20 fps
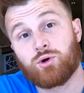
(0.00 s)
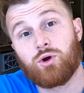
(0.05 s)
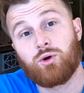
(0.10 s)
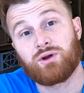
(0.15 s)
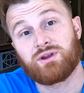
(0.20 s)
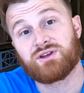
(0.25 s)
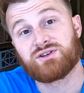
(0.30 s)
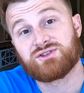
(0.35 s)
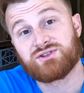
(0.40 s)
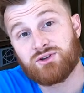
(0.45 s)
we're
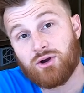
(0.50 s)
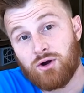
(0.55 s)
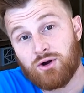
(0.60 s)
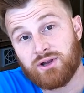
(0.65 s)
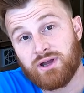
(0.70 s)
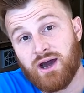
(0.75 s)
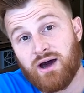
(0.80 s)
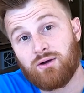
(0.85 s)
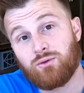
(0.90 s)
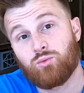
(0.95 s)
going to
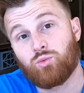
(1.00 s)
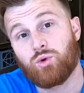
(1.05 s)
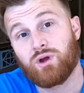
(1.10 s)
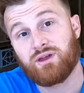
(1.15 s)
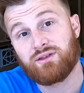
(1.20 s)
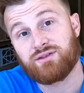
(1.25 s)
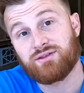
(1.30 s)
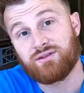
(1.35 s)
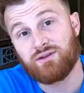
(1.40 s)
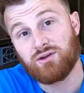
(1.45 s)
start out
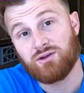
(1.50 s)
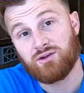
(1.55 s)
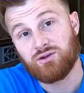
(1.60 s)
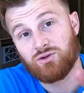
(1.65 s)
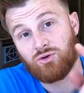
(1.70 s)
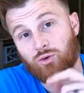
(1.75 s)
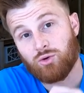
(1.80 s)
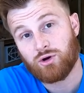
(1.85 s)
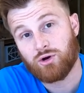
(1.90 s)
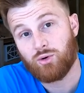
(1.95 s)
with
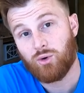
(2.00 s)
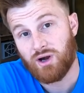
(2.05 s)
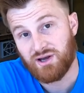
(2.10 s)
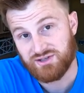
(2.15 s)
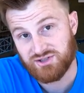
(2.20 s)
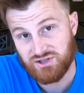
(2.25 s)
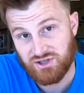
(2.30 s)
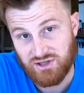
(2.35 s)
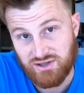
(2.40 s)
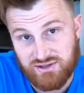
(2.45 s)
your
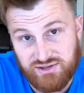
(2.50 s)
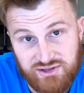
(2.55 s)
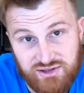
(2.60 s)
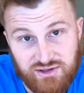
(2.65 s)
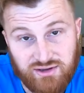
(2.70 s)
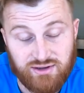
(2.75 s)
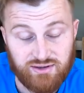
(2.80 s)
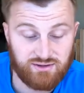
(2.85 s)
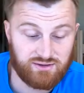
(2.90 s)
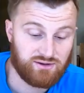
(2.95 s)

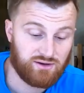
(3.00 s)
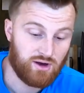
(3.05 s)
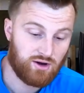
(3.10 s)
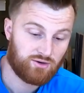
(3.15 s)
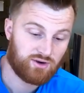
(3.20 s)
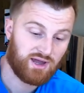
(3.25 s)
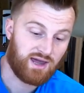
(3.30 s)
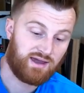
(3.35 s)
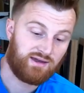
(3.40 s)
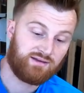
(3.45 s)
questions.
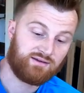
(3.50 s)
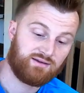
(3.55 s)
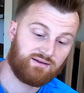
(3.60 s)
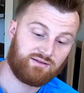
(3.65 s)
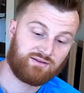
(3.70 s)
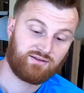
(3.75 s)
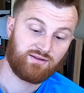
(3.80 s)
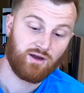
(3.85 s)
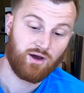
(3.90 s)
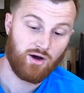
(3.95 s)
Okay,
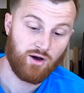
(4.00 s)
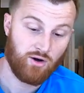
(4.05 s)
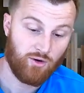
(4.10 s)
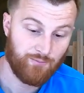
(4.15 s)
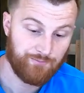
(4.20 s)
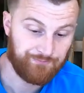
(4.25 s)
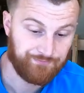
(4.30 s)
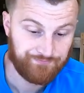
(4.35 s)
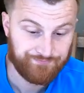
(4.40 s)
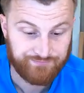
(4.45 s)

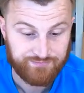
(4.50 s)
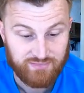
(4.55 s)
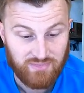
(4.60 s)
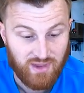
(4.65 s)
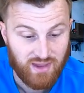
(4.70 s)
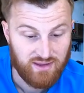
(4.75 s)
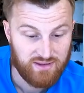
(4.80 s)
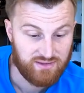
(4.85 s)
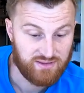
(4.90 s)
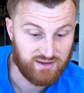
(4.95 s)
so
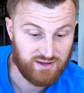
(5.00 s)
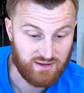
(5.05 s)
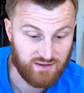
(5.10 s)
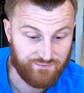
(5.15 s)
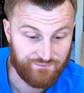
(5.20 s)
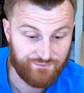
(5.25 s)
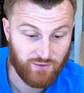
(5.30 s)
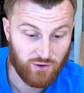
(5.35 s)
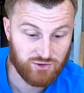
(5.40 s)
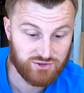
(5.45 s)
the
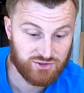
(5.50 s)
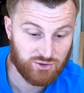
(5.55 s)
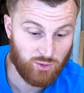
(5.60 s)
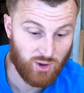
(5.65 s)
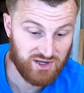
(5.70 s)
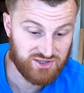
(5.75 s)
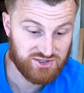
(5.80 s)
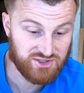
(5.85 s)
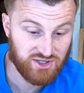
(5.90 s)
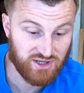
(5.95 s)
first
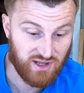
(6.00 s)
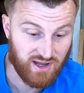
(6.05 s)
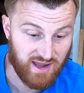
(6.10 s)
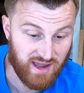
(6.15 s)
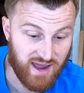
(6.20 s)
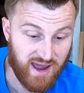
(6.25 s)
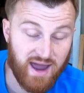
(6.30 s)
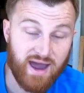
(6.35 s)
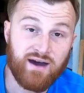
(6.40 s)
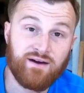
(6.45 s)
question I
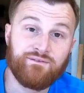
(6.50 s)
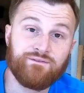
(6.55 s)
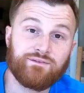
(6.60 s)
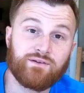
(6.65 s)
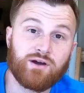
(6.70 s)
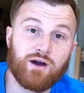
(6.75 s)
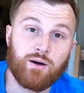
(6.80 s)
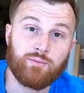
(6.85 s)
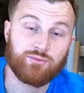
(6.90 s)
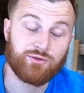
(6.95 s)
have
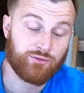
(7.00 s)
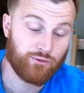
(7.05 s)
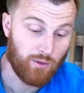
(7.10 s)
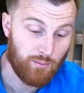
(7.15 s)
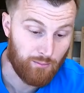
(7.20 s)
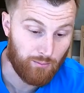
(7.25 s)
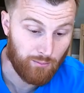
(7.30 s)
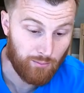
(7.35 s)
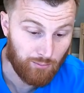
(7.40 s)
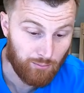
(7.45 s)
comes
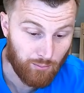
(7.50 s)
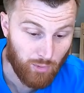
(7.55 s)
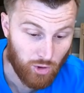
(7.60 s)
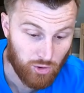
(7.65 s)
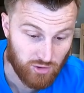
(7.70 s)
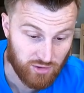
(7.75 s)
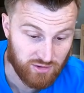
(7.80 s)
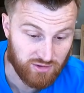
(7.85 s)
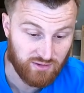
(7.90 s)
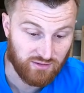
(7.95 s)
from
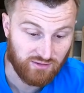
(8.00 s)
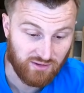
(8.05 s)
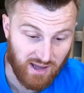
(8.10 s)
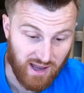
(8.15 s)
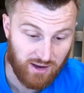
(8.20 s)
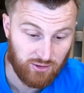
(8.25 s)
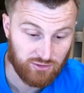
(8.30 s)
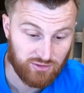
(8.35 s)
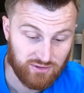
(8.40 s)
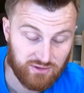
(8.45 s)
Martin
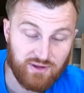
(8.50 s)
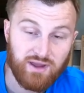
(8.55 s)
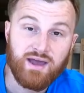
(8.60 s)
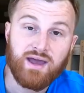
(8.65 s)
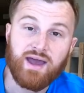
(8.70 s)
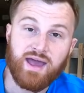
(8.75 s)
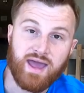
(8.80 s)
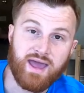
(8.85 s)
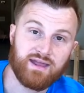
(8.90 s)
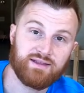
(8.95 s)
Loudon,
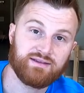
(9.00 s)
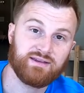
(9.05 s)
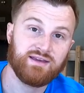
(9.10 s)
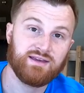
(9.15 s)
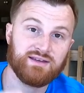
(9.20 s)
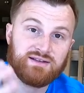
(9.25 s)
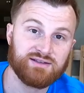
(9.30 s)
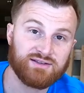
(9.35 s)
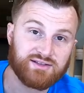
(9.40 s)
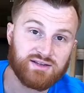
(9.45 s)
and
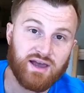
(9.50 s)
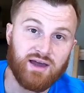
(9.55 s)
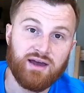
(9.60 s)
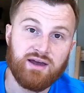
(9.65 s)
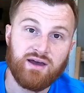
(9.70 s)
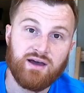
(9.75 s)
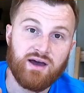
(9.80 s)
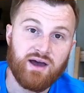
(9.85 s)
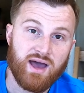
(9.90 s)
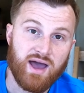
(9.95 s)
he's
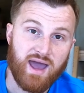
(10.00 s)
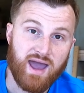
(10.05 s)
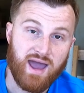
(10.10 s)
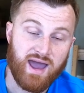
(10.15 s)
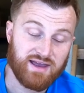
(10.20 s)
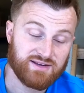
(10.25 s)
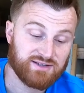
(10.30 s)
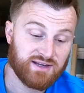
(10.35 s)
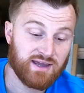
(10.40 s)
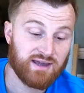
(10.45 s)

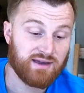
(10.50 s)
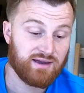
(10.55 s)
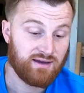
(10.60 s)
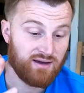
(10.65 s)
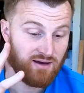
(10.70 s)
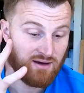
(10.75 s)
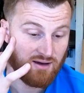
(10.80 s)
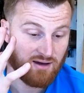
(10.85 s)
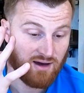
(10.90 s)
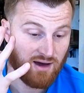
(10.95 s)
asking
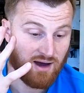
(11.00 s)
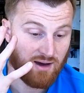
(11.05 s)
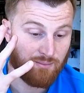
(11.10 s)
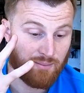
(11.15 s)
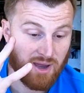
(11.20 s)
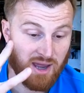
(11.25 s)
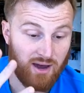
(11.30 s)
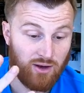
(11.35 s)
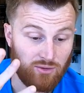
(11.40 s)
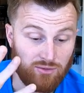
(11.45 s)

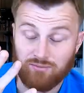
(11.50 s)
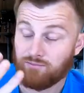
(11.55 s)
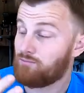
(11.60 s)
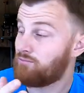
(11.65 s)
about